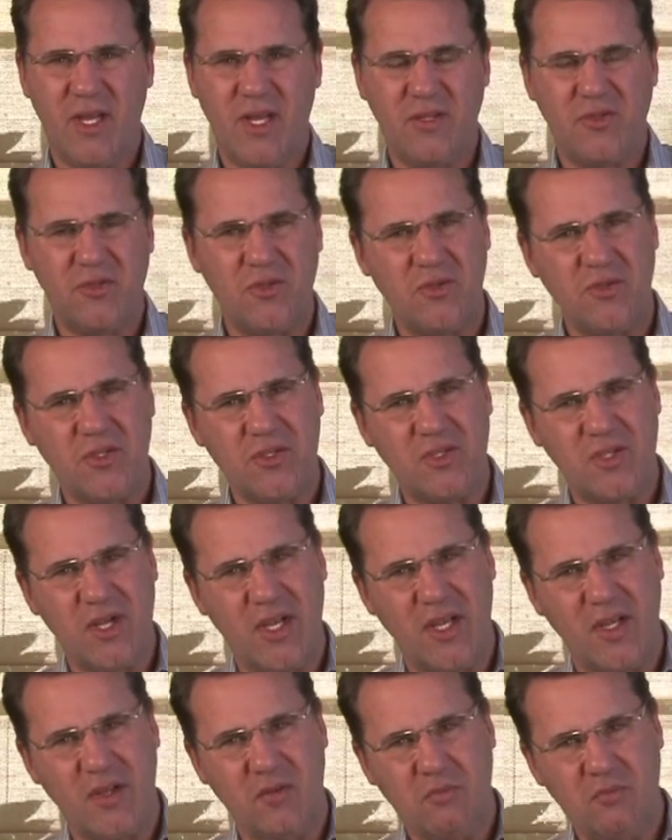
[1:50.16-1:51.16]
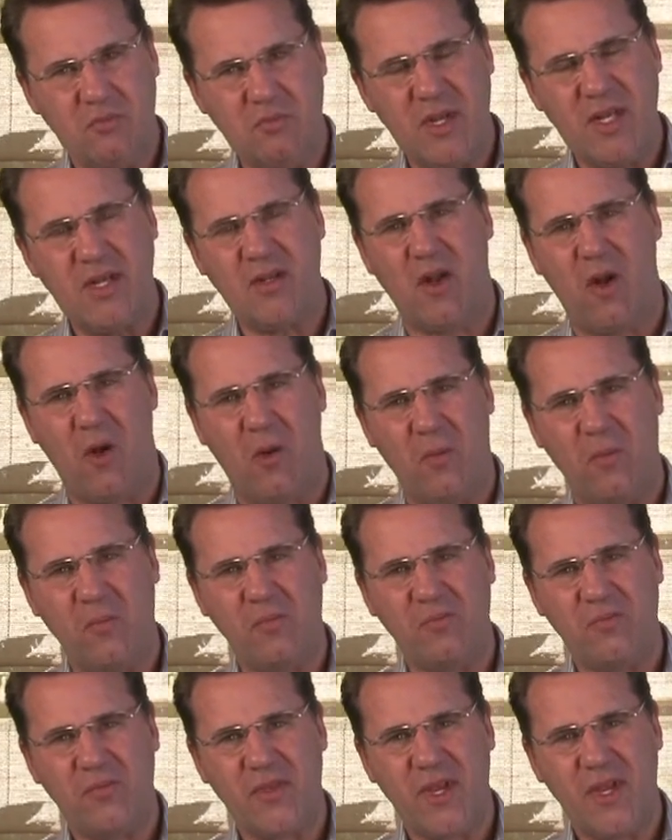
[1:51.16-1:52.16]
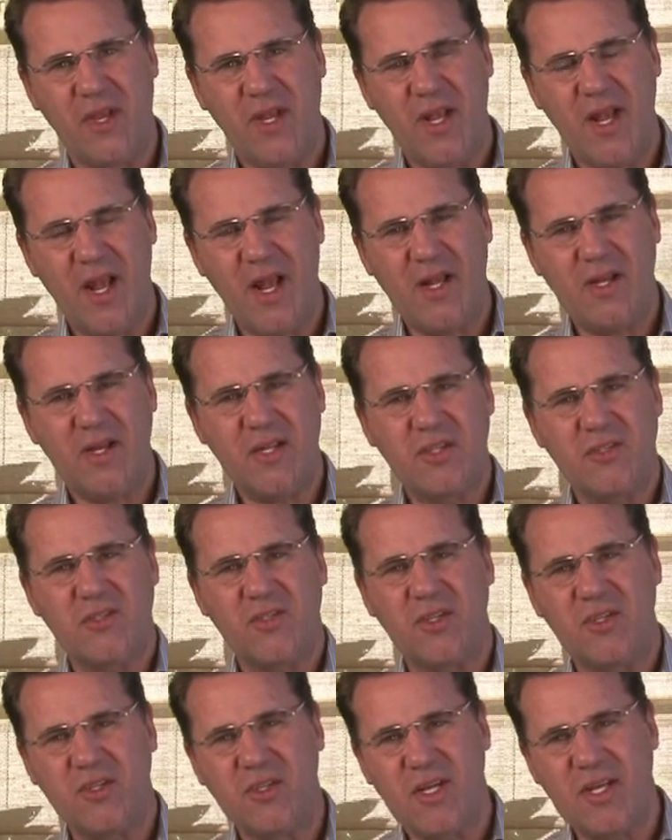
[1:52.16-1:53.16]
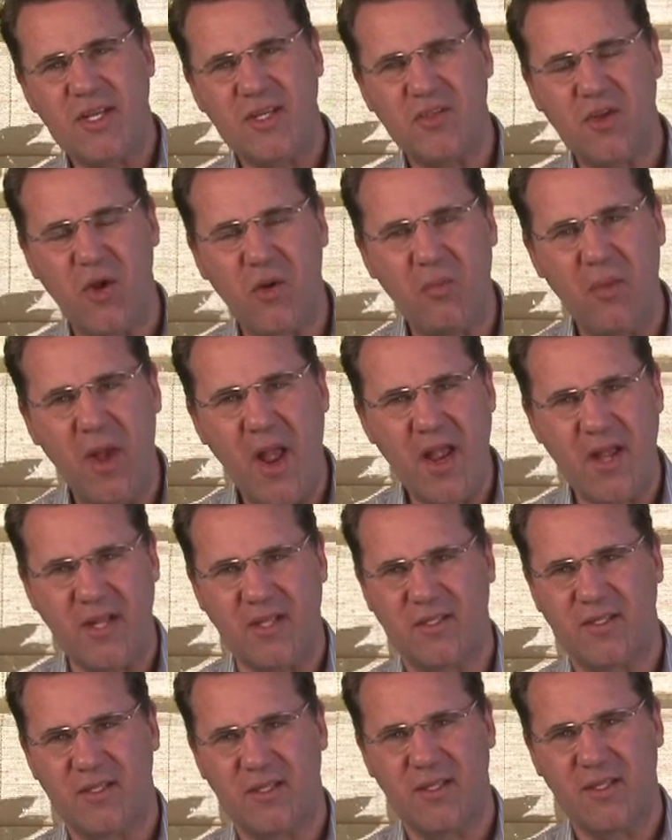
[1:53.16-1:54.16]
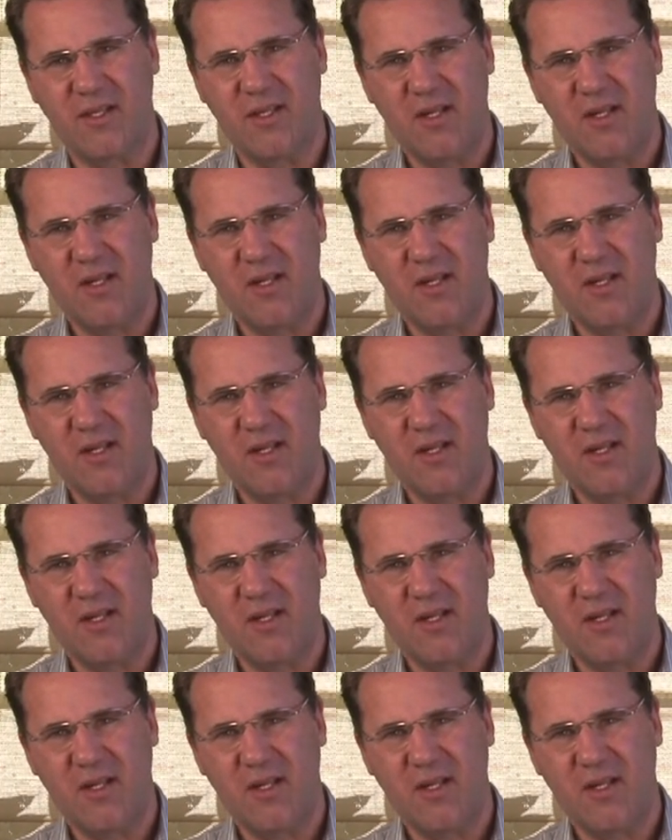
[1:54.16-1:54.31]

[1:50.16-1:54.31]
and to the sea, "Be calm." And instantly it obeyed.